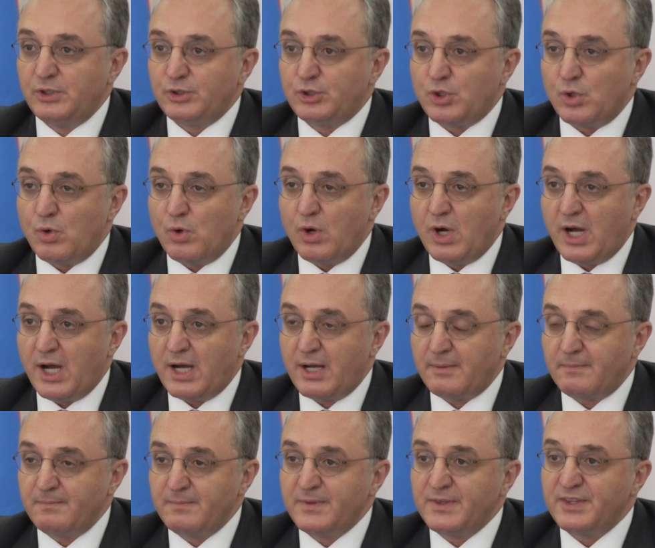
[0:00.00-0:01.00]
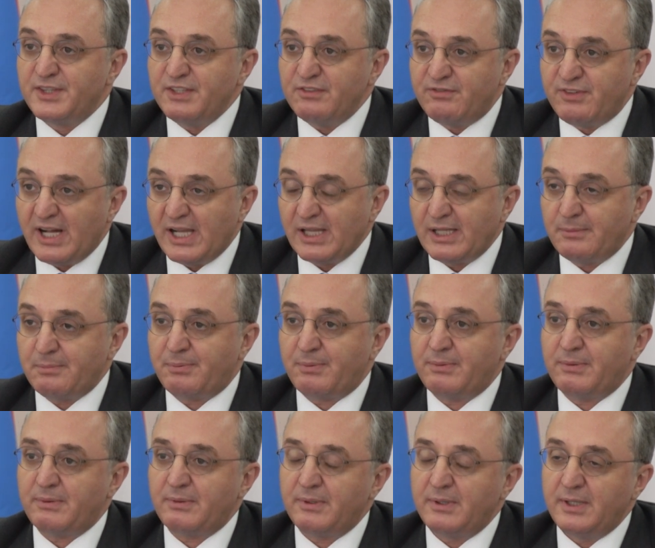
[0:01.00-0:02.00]
to develop
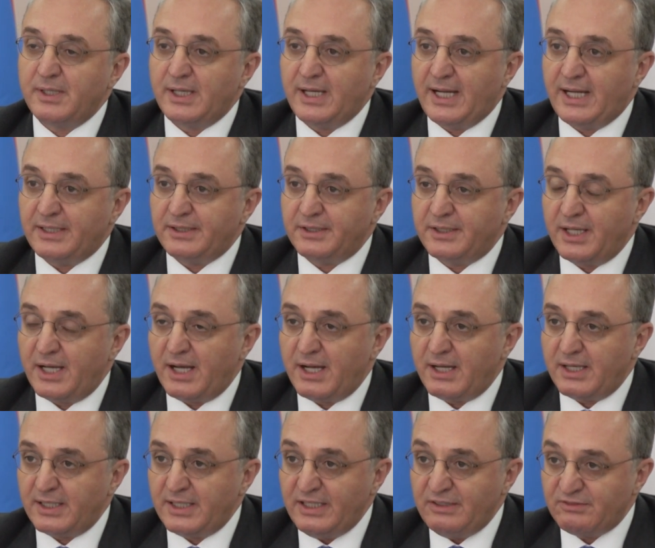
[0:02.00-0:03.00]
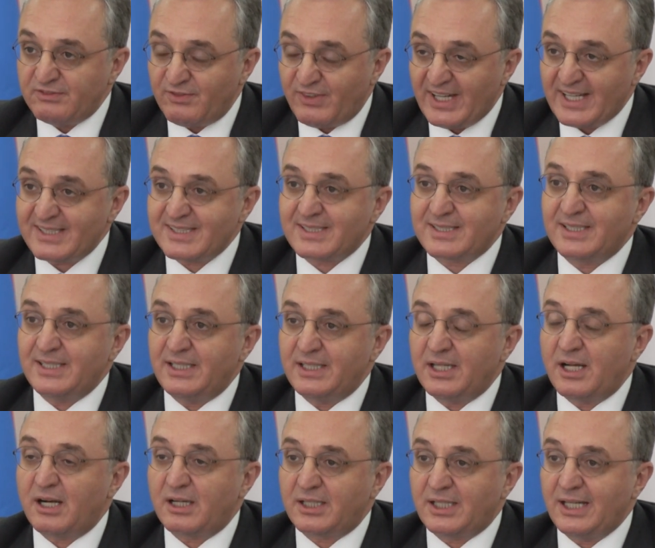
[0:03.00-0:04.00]
and invest in
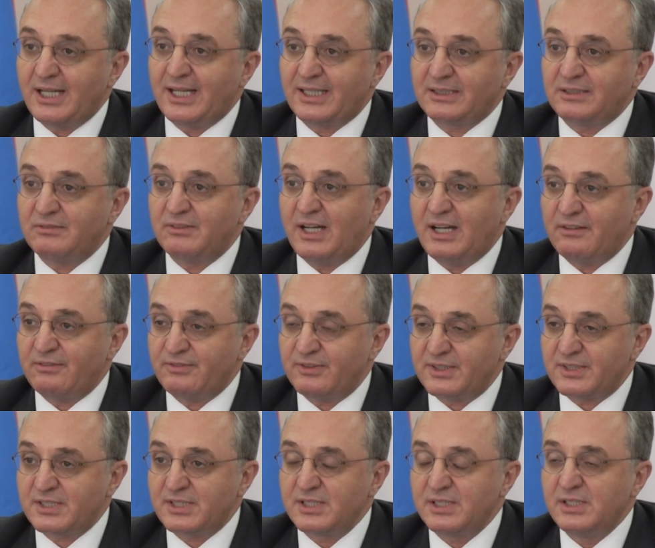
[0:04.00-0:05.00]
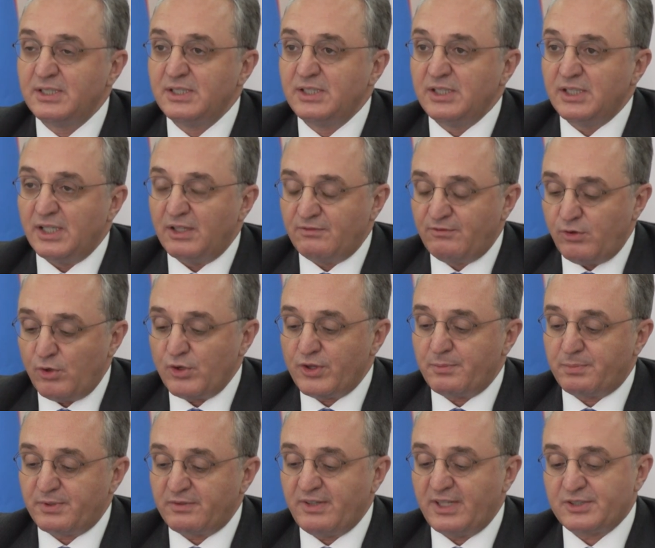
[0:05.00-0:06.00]
our collective efforts for the
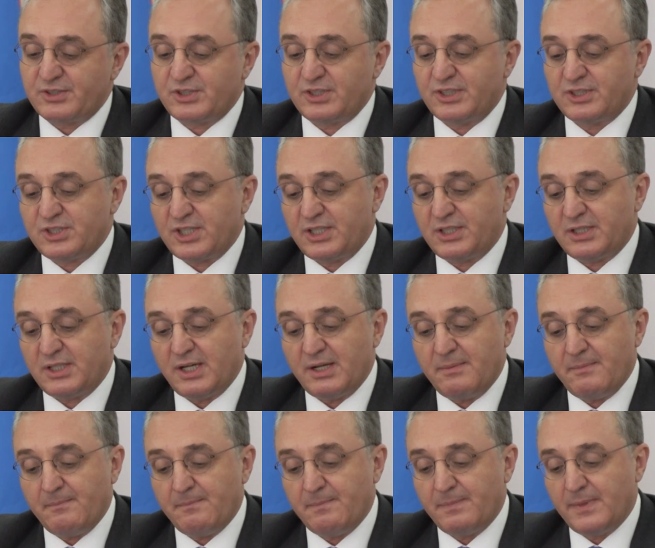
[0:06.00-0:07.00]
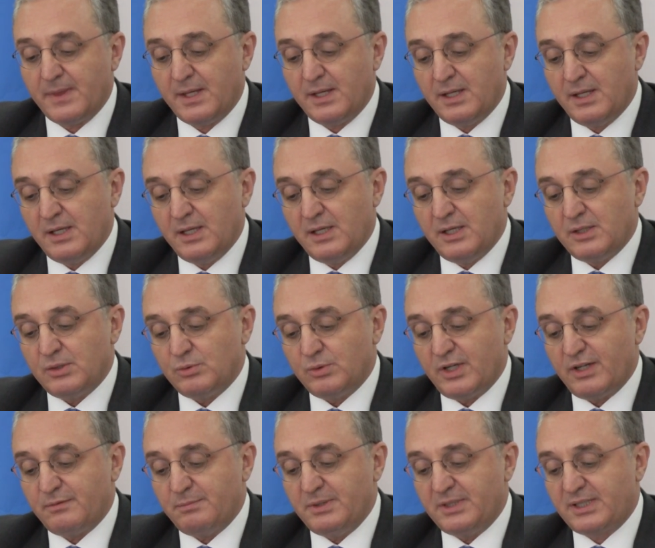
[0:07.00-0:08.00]
prevention agenda.
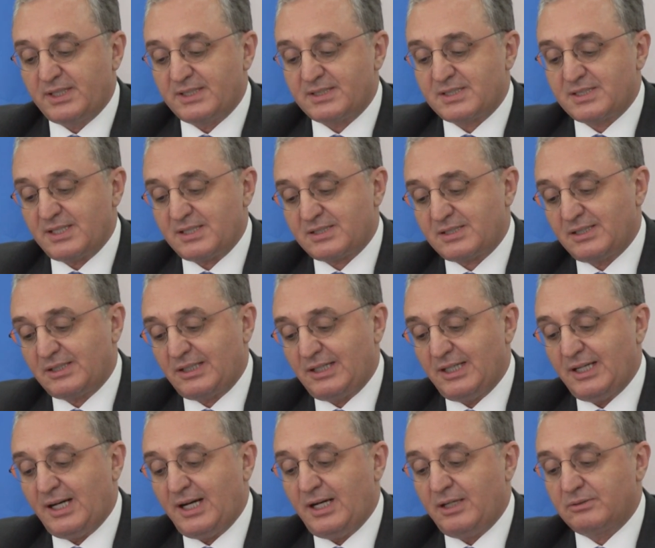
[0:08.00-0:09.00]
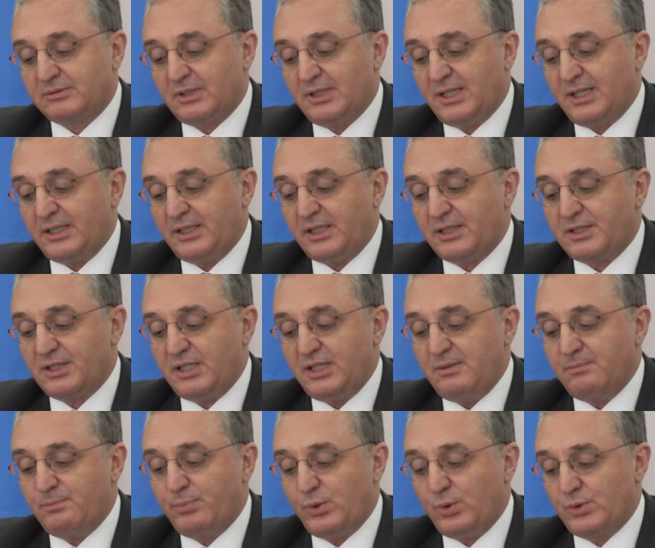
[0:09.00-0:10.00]
We have been consistently outlining the
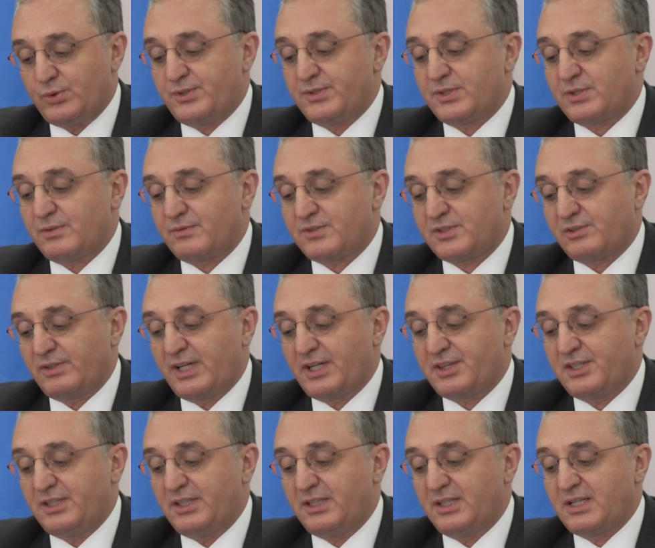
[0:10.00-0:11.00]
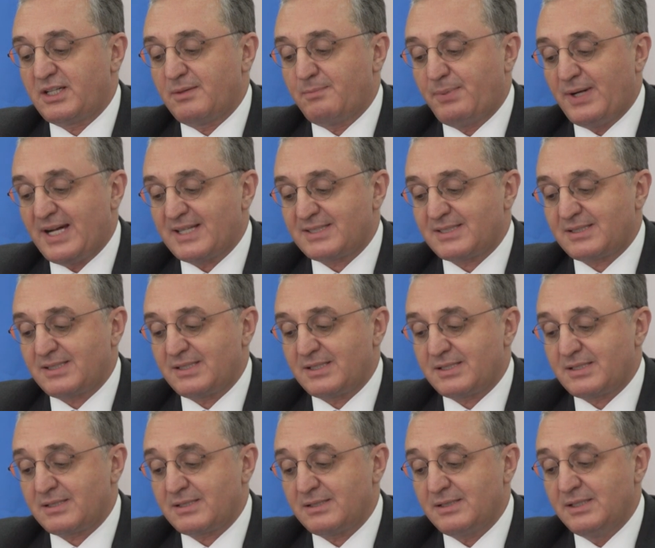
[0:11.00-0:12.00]
importance of strengthening
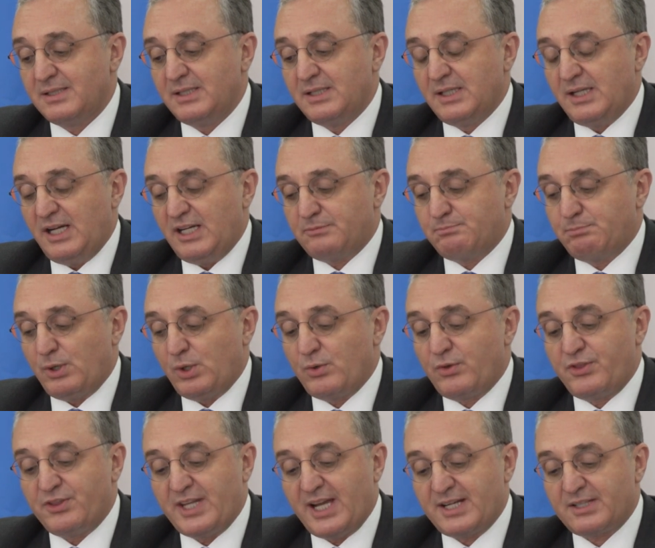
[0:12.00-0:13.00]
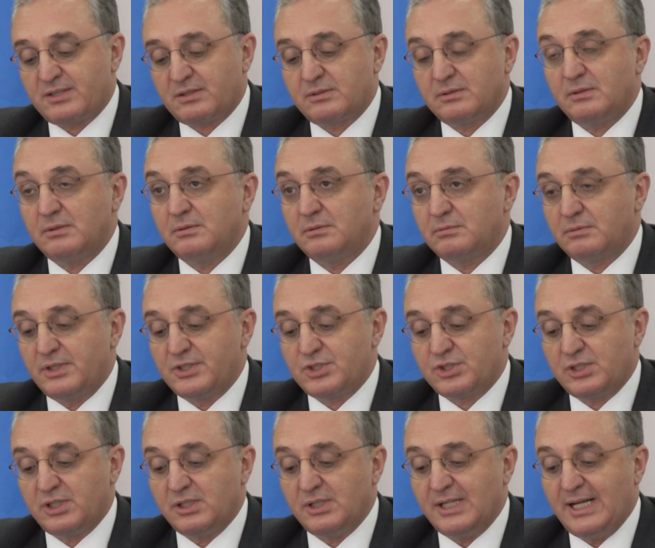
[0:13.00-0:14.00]
capacities at both national,
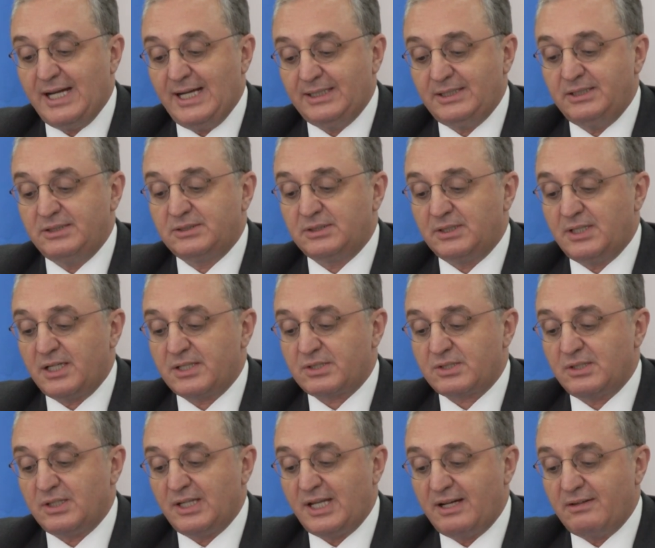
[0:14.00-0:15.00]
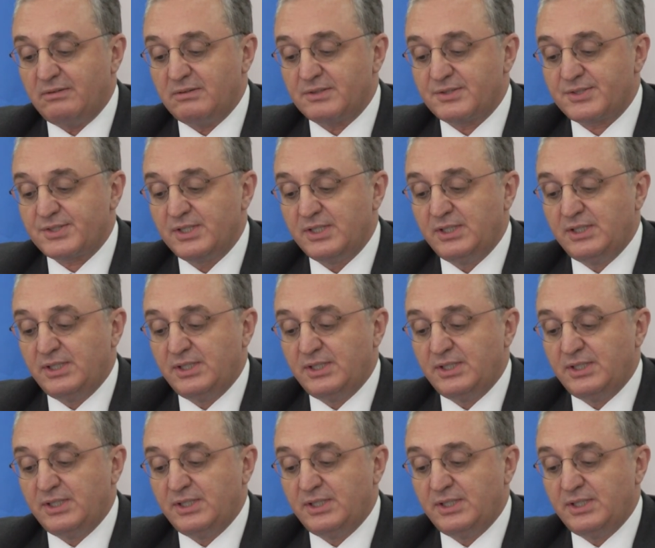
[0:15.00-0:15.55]
regional, and international levels